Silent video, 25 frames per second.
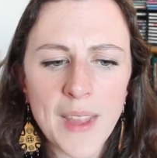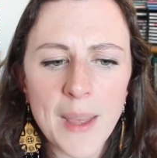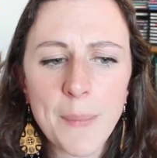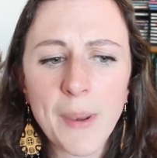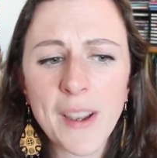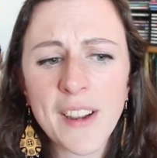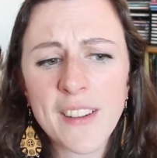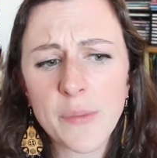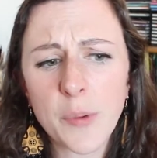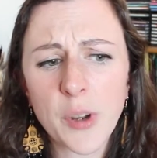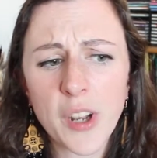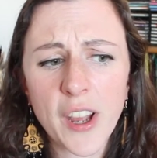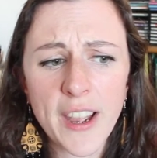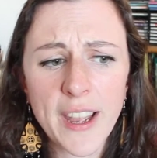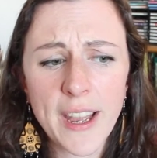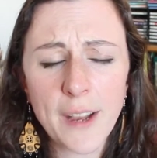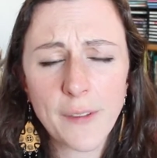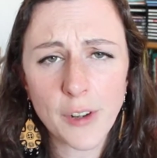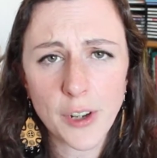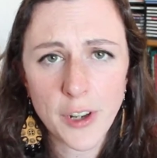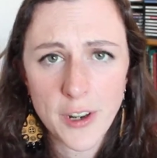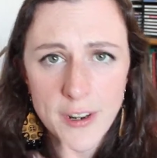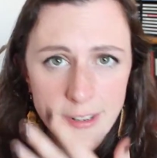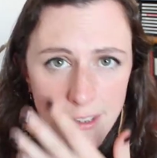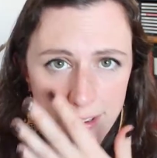Because what I have
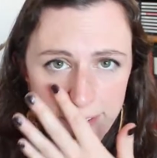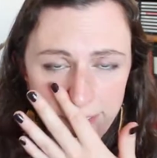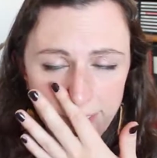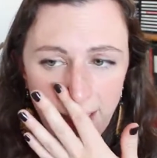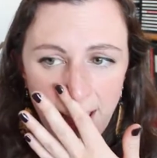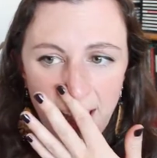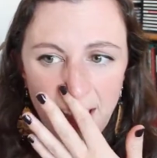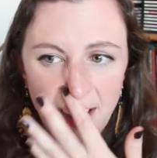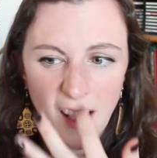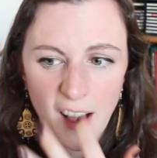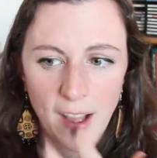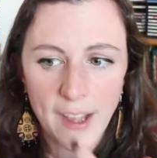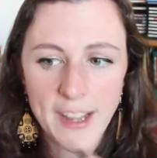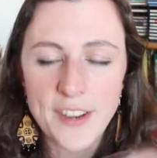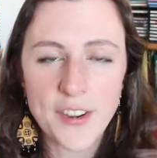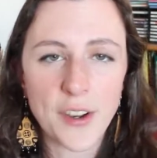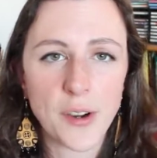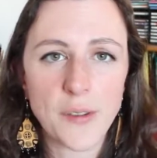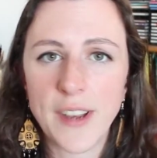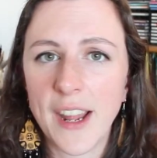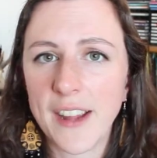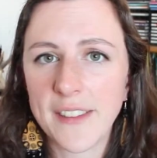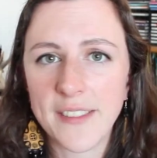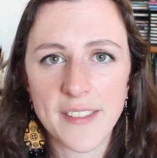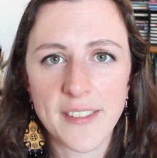learned is that I
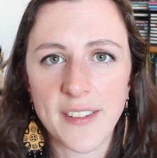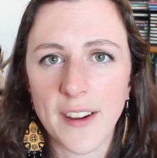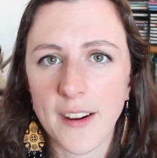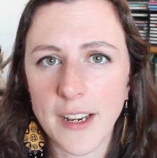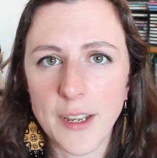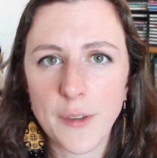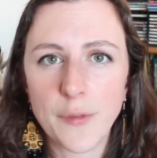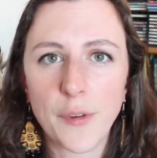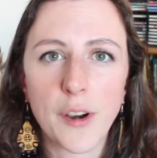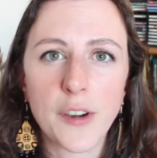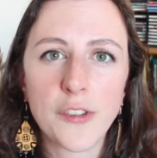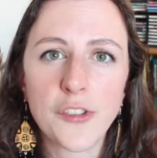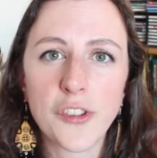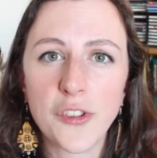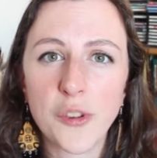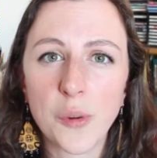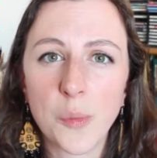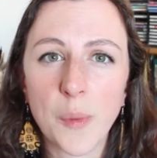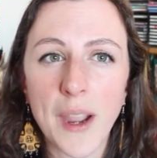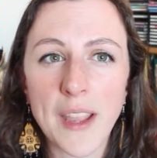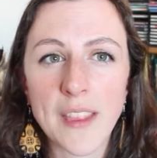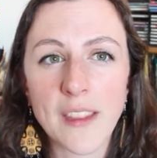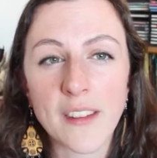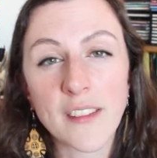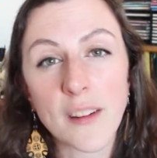don't necessarily function the
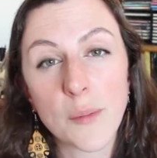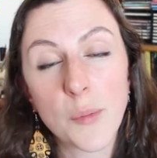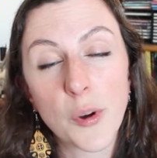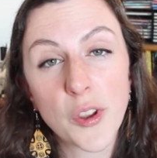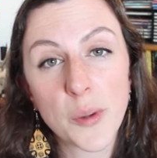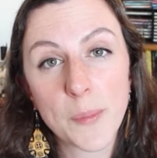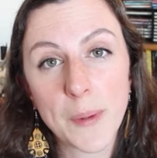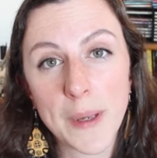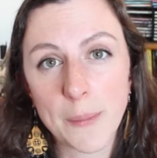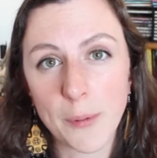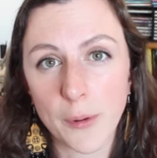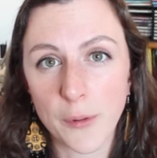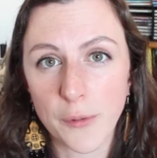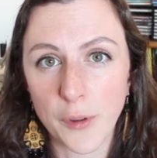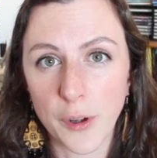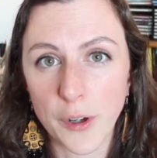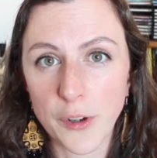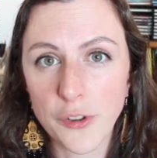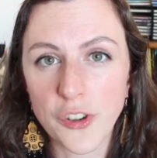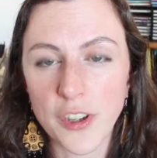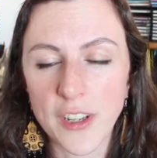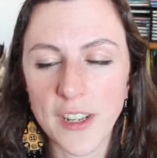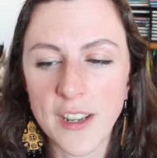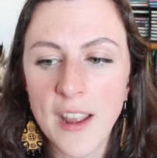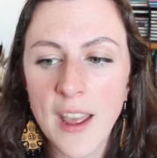way that some other people
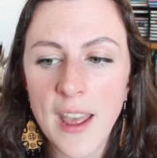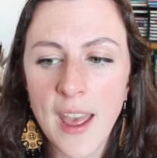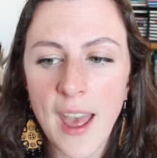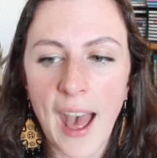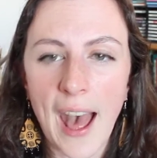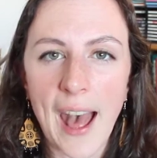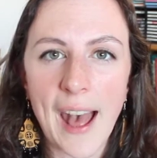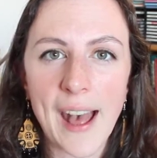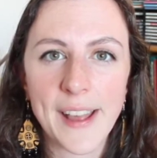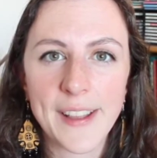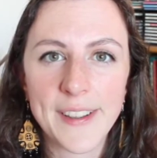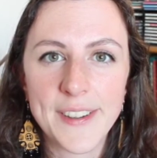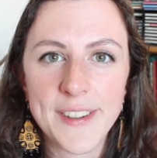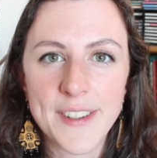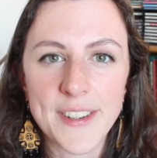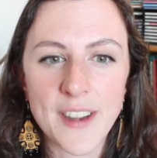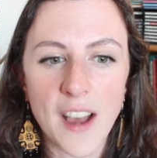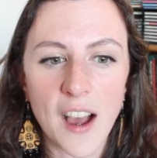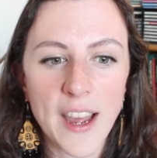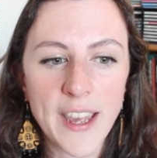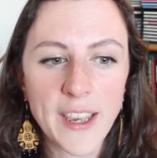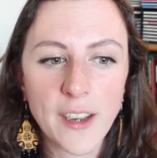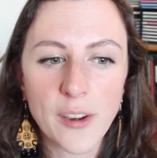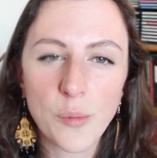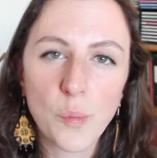function, and
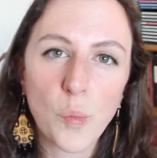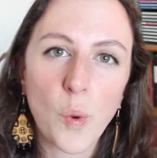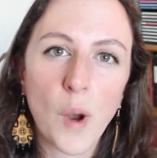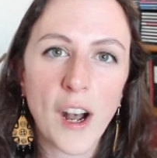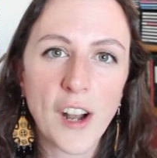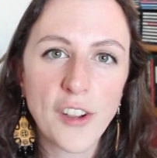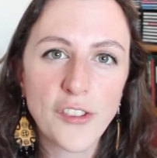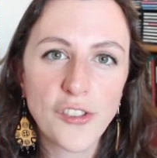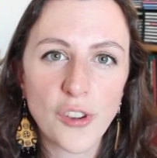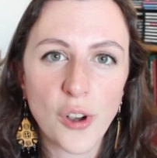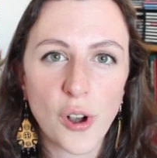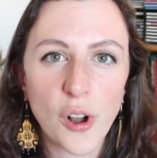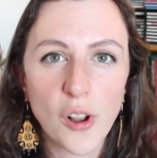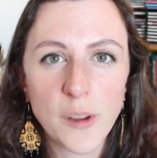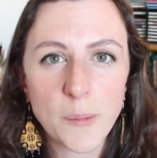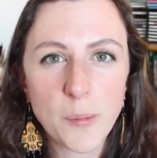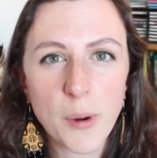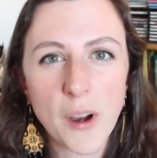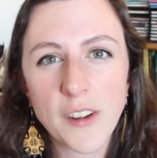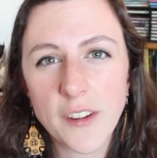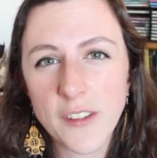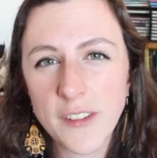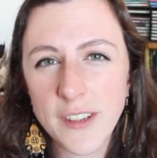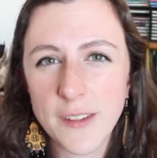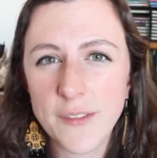I can watch all the
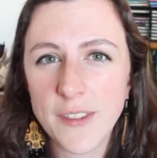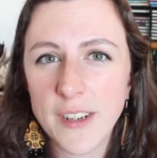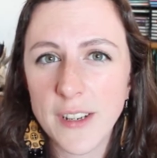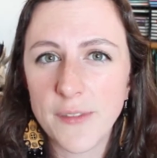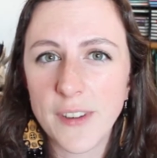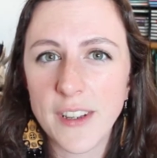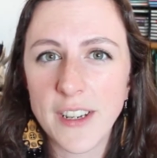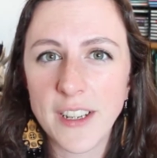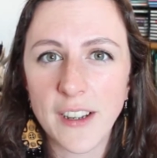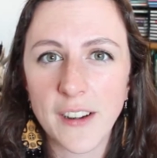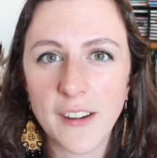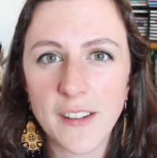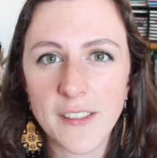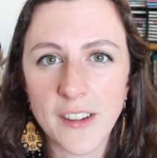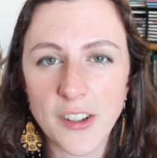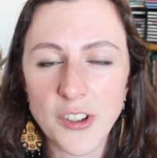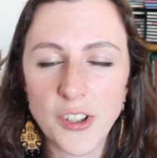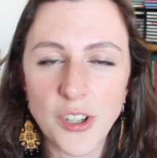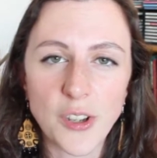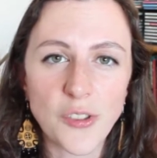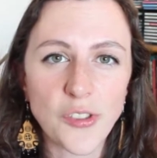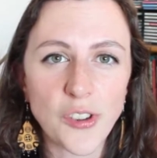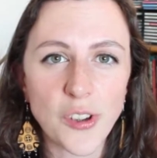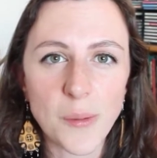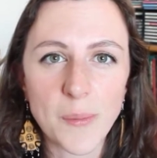productivity videos on
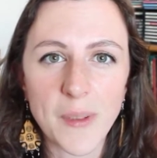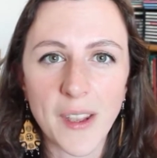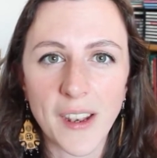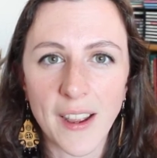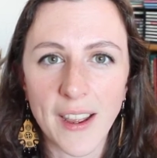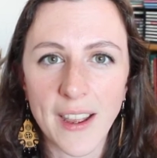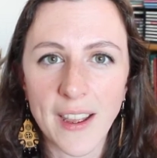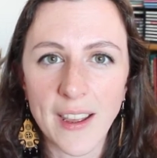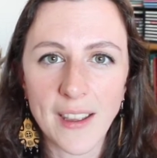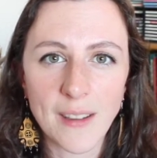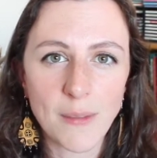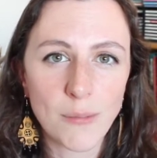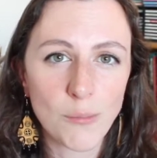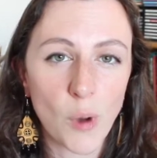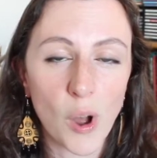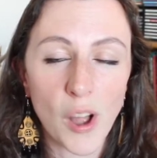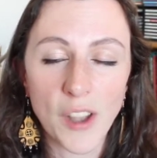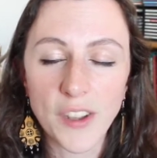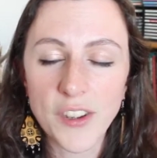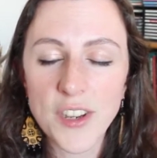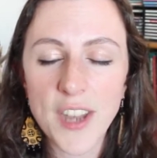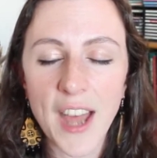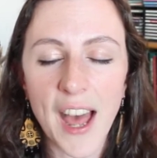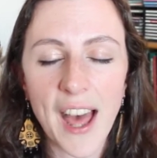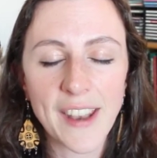YouTube that I
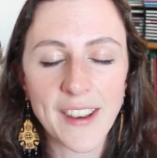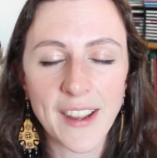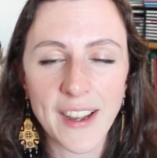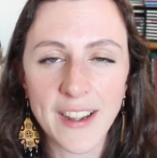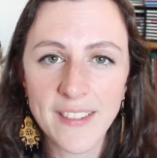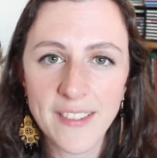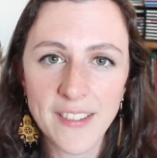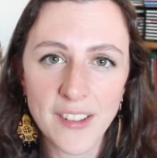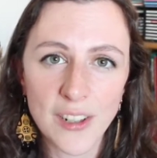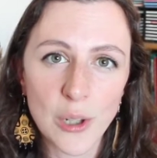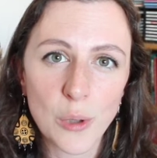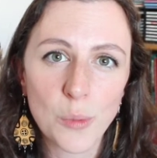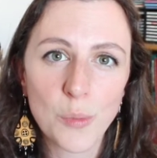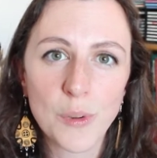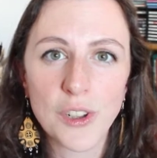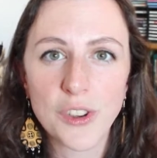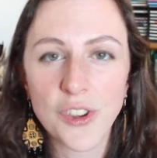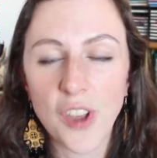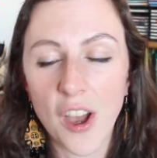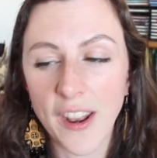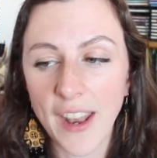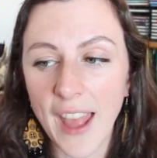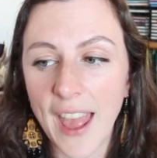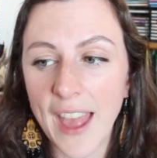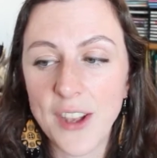want and I still will
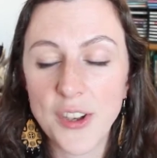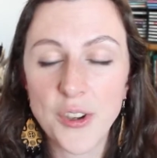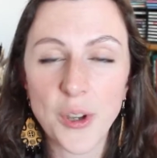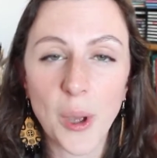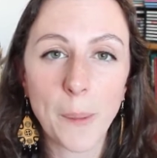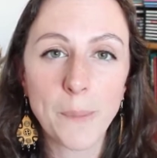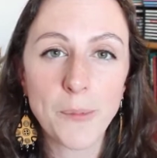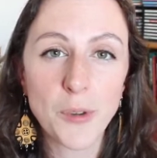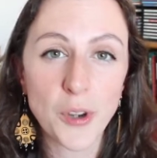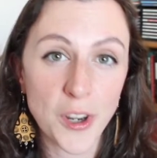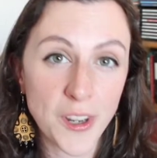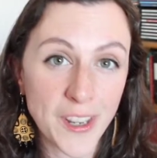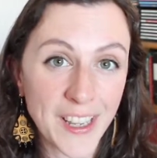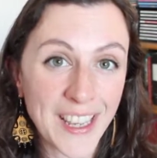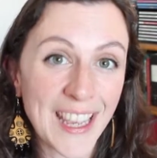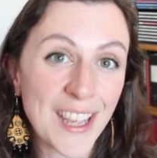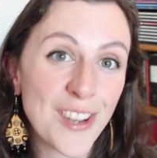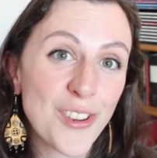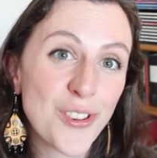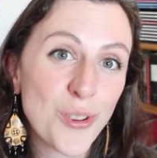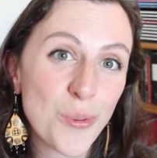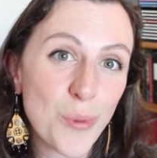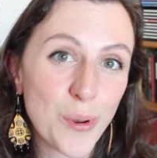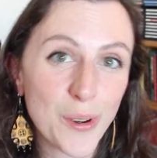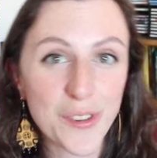not end up turning
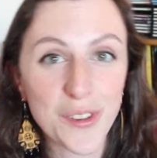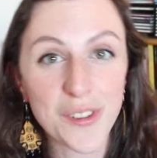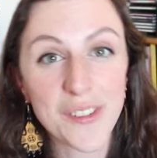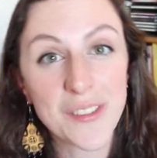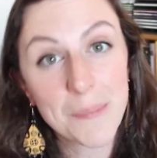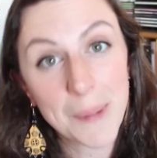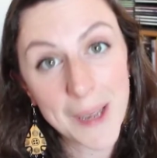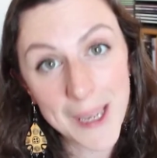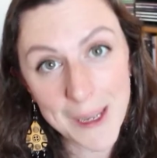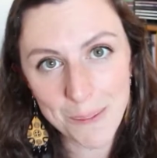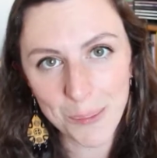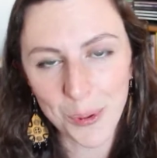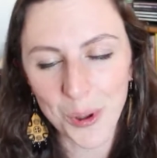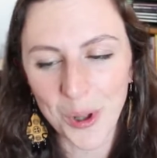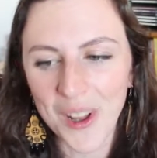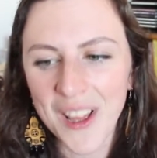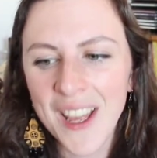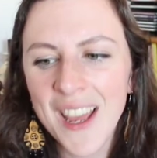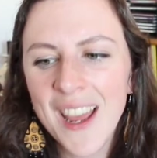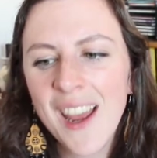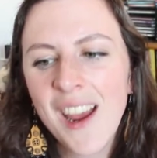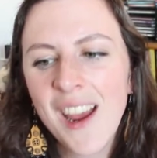into one of those people.